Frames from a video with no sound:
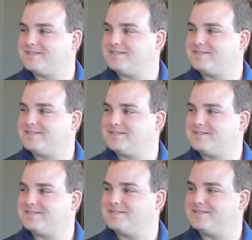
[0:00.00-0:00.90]

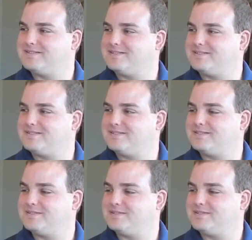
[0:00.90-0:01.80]

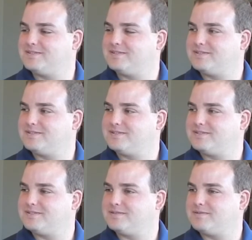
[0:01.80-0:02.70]

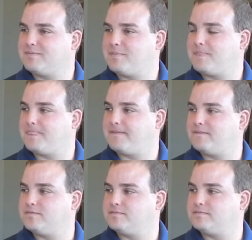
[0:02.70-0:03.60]

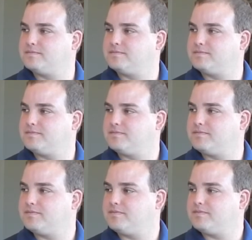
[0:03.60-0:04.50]

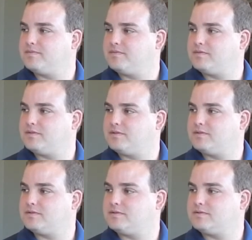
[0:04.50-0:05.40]

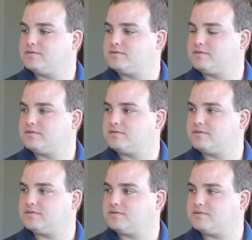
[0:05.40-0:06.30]

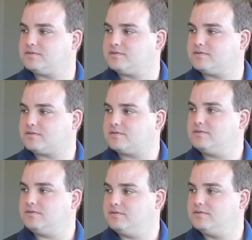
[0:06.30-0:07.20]
(silent)